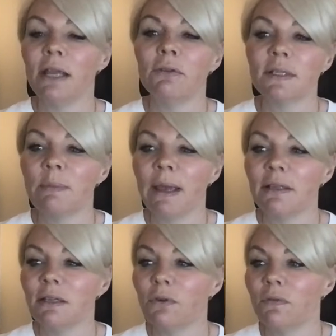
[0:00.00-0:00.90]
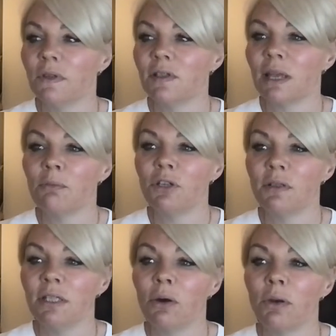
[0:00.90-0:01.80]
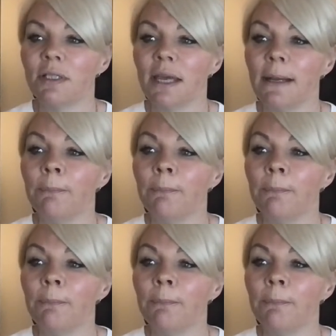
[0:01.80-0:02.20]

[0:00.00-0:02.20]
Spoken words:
irrespective of the stamp duty holiday.